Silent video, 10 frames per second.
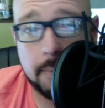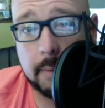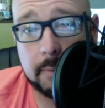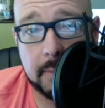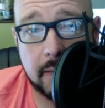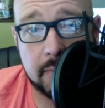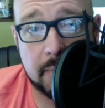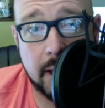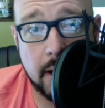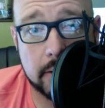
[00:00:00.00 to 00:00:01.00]
up to me, giving
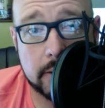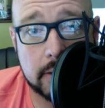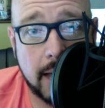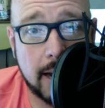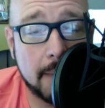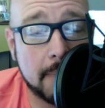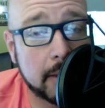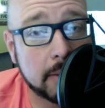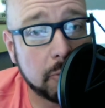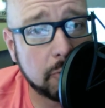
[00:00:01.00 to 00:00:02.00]
me hugs, and I'm not
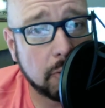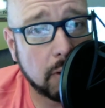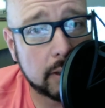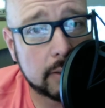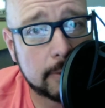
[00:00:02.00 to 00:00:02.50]
in the mood for it